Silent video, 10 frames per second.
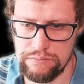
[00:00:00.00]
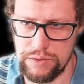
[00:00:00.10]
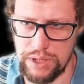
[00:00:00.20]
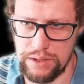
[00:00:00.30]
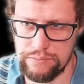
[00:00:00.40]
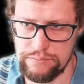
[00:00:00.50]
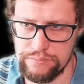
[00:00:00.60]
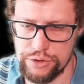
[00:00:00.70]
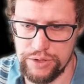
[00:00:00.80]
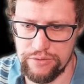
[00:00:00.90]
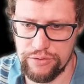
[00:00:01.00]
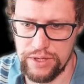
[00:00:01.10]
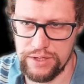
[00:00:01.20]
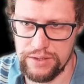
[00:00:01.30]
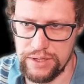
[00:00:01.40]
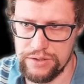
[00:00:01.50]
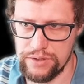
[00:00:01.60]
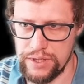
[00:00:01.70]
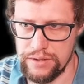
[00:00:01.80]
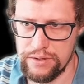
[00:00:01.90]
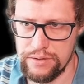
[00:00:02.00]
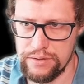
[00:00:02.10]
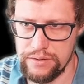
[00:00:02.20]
Well, shouldn't have created it actually then.